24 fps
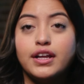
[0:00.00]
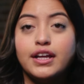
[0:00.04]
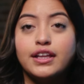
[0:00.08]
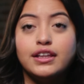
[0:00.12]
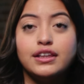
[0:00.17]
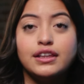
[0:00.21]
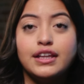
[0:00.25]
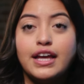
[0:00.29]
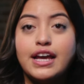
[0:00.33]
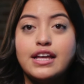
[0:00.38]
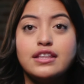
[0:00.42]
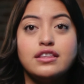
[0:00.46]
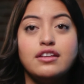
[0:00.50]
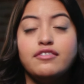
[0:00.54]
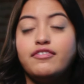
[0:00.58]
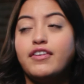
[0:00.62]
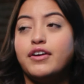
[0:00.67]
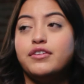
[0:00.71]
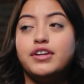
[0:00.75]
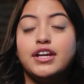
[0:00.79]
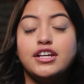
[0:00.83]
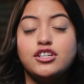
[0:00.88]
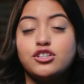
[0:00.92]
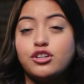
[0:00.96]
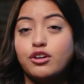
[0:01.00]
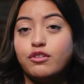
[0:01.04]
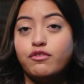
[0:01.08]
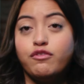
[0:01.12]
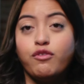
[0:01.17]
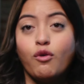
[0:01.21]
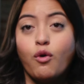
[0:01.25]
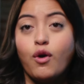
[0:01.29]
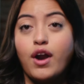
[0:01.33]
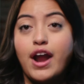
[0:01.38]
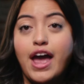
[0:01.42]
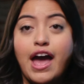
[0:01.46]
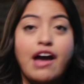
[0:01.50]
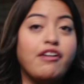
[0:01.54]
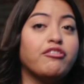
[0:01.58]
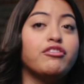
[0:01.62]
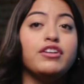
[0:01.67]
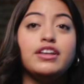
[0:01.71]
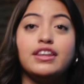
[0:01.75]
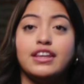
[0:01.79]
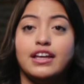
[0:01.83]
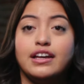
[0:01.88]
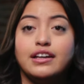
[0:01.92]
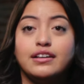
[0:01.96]
it laid the foundation for
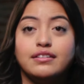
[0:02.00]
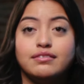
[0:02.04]
everything.